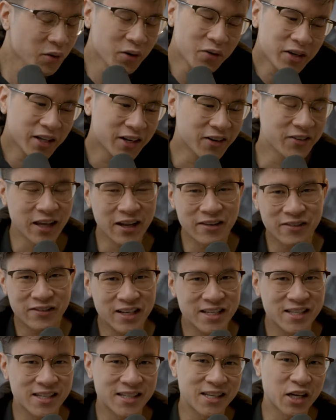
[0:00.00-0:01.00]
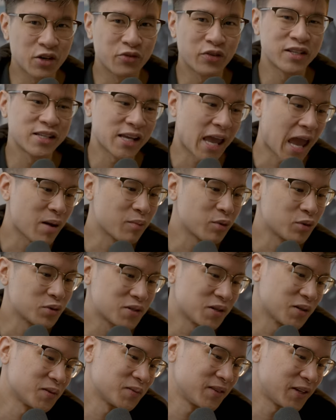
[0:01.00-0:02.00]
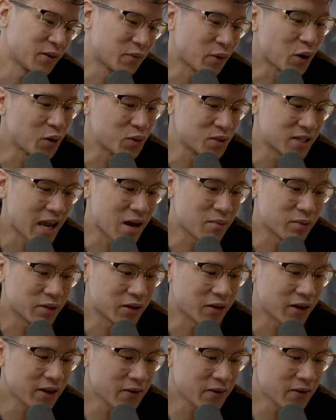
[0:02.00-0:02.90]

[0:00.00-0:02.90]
Well, you know, NFTs itself is a gamble. So, you know, we're always gambling,